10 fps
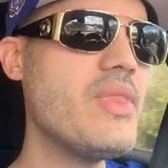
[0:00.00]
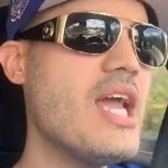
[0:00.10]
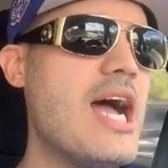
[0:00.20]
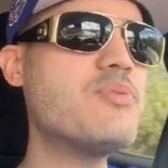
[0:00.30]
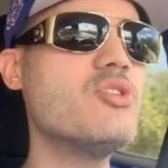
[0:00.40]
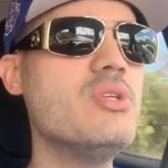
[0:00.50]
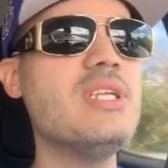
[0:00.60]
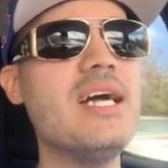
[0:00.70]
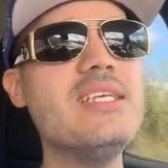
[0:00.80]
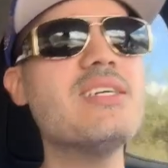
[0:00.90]
Absolutely
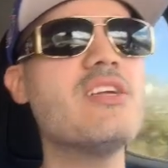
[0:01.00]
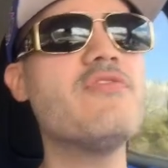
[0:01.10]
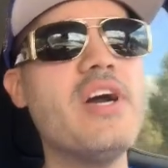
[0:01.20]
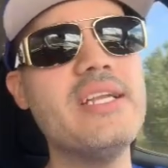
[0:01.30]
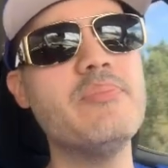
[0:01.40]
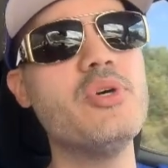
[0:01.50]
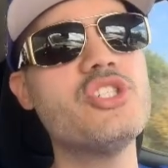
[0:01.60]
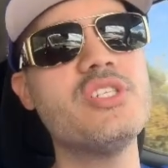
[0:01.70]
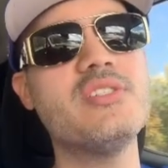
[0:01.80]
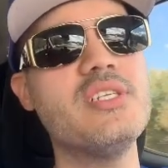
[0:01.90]
not. He's got to fight and
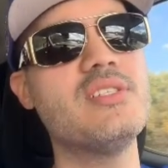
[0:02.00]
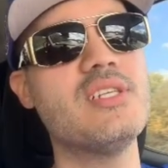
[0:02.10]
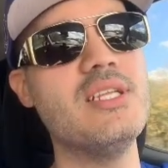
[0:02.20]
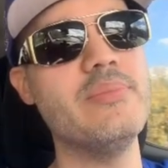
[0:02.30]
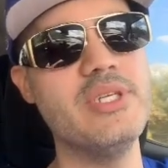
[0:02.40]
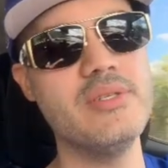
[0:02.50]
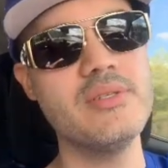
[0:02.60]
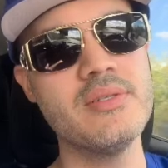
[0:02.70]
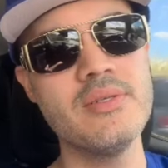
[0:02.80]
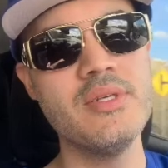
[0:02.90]
push this thing to the limit.
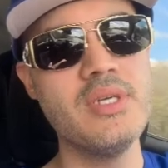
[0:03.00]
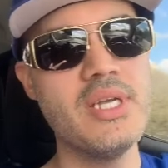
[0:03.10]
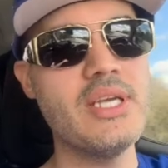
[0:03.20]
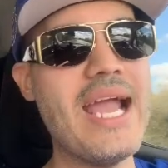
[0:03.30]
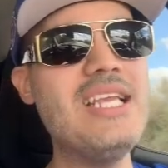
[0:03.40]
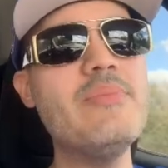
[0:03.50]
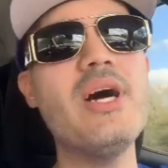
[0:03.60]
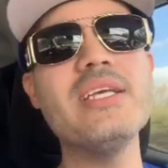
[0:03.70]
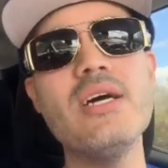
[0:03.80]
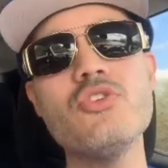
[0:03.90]

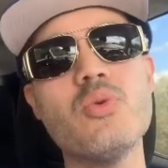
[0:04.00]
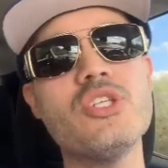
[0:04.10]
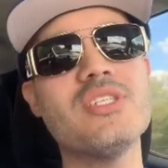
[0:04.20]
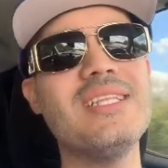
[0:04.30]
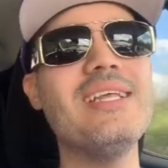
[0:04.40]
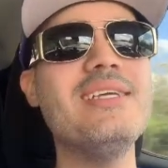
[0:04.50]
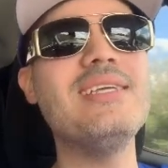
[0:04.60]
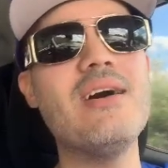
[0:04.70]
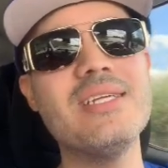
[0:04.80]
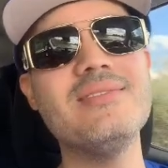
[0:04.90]
Anybody else would have just laid
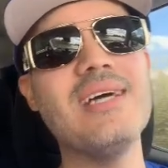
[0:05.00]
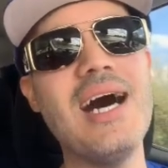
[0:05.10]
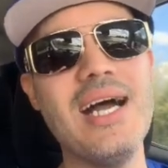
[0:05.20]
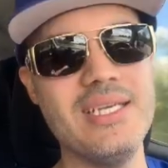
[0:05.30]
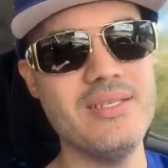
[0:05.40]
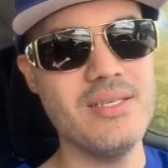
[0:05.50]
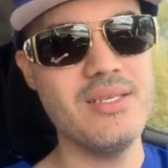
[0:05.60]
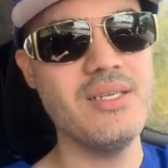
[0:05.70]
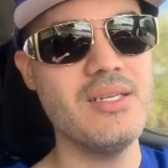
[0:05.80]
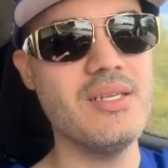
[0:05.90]
down and died.
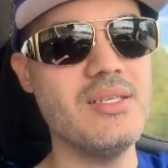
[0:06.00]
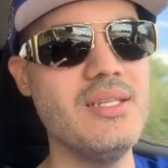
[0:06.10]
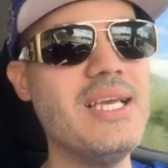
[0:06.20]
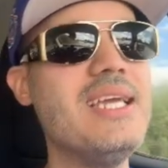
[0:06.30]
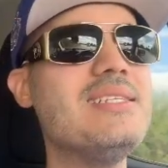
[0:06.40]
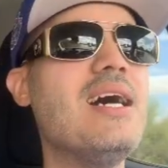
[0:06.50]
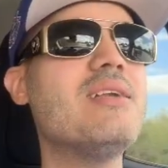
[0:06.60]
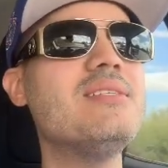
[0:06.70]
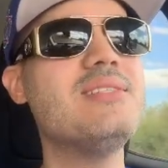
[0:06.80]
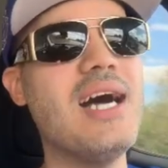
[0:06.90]
Laid down
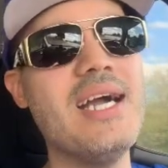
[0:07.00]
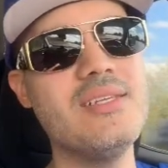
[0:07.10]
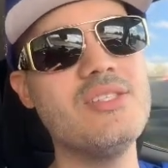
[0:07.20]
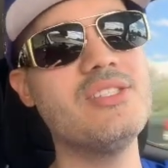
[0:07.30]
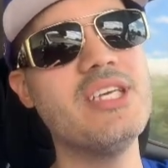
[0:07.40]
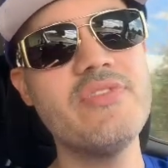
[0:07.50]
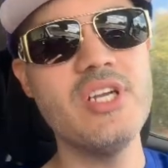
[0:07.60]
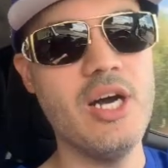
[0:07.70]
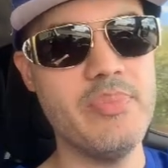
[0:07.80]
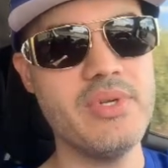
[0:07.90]
and died and just given
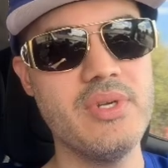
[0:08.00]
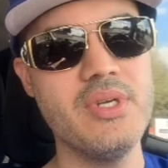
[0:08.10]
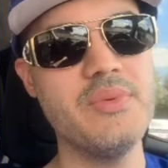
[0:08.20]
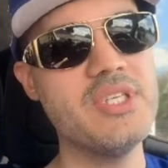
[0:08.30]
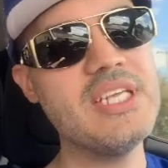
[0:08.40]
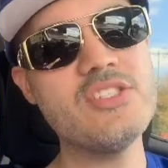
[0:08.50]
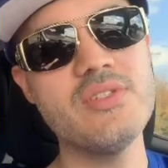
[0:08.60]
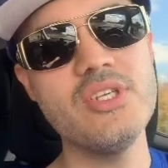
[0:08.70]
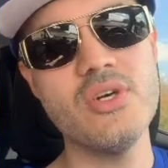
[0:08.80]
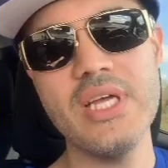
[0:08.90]
up. Because that's,
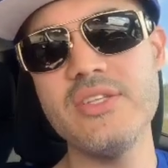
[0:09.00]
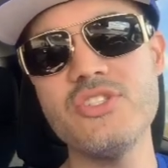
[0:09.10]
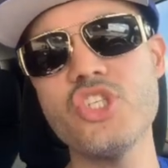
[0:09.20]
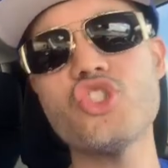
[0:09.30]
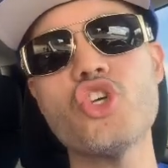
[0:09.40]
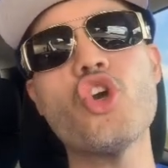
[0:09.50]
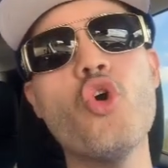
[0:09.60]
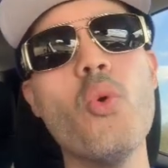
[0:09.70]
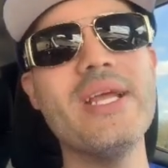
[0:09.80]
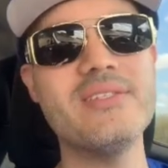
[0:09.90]
you know, that just to
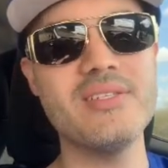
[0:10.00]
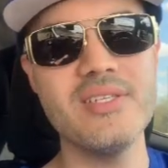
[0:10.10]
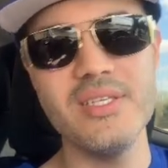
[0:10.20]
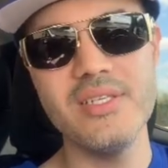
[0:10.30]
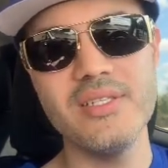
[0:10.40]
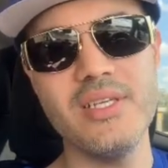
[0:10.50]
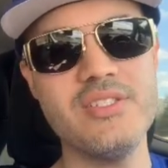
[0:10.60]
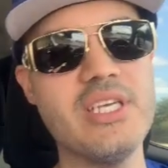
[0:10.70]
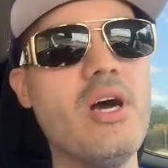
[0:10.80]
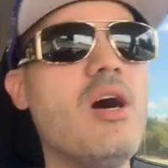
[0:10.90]
quit and
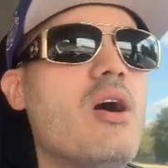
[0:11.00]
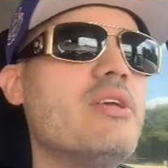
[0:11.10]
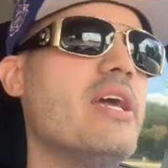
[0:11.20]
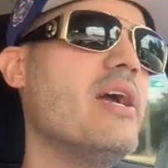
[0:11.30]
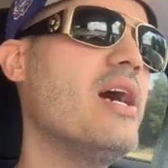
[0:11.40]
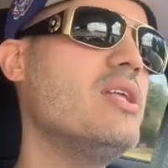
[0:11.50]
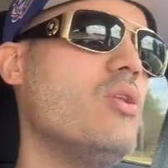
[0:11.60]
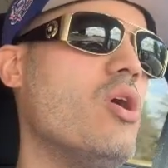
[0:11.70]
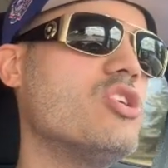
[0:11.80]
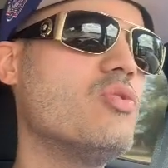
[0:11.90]
say, oh, yeah, I
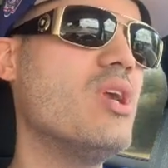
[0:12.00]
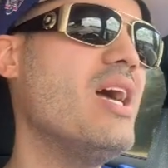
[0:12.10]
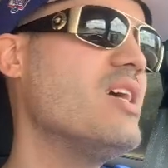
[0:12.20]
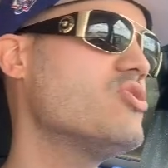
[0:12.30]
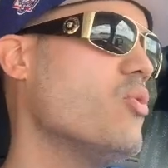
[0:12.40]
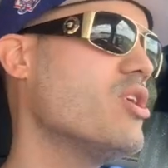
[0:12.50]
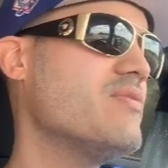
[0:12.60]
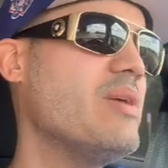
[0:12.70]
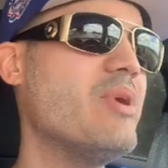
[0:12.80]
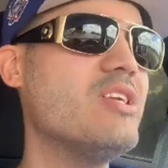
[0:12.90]
lost. So what if
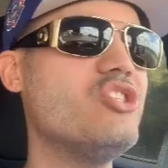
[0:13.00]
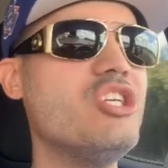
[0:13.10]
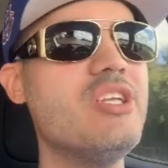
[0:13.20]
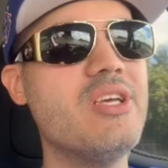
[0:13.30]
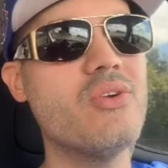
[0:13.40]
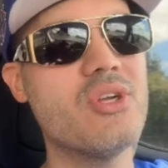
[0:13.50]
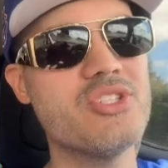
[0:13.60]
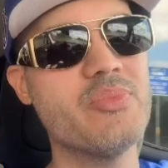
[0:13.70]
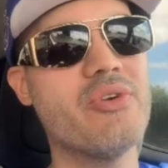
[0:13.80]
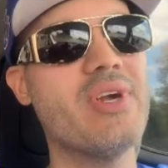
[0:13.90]
they might have cheated or there's
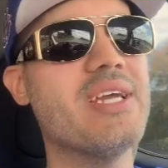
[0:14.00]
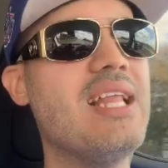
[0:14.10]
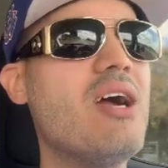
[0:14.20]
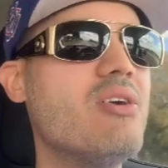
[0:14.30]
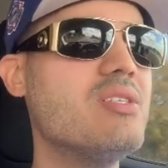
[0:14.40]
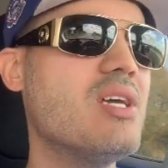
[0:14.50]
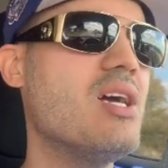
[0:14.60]
some irregularities?